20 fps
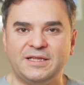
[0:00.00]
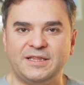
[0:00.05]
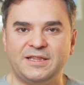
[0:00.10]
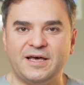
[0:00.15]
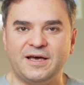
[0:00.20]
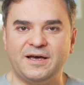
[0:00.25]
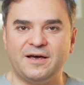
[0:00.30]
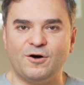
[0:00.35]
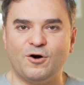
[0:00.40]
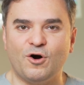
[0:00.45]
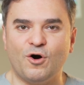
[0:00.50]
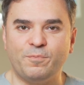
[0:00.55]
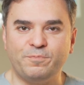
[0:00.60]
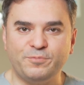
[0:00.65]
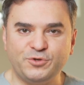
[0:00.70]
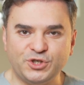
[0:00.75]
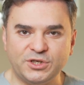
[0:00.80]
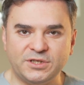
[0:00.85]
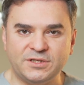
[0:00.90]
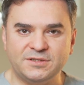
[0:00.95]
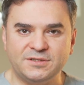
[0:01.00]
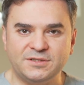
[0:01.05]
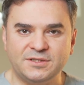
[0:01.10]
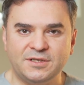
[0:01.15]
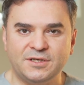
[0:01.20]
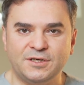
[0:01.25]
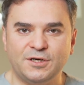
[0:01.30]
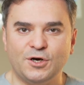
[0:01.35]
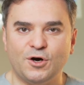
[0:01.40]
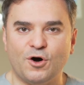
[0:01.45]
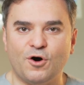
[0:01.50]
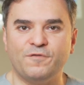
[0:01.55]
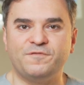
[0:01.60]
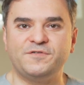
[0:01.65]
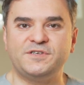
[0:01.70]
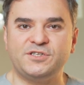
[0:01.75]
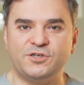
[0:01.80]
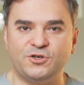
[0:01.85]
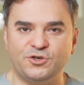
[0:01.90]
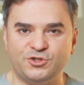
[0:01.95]
the option of
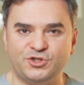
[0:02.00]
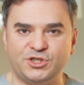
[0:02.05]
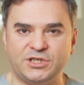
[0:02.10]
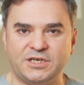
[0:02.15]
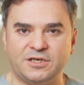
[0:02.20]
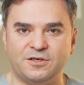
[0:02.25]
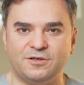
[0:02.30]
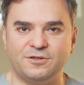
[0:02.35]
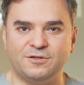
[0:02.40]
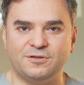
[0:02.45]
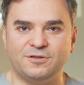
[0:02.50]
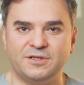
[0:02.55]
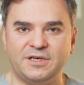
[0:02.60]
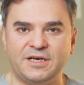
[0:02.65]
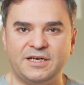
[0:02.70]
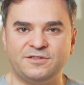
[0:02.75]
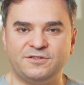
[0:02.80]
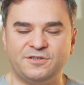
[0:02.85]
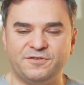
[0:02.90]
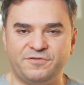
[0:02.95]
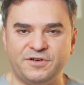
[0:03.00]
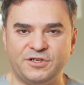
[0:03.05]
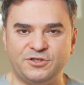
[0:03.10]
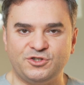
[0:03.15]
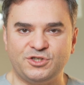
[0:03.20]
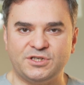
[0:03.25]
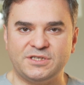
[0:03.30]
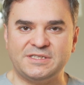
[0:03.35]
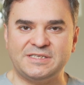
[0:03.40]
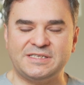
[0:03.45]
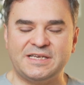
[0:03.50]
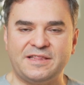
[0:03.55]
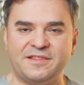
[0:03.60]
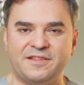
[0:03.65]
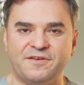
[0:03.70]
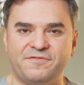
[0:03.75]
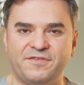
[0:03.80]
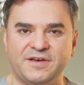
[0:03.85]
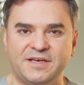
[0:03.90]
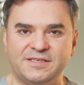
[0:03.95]
surgical interventions in
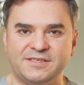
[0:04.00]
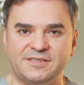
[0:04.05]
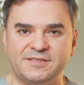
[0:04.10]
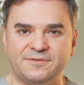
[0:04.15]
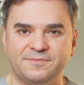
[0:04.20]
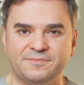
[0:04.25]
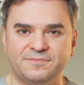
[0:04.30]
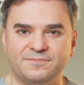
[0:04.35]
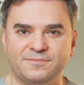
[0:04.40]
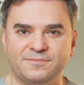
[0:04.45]
the face.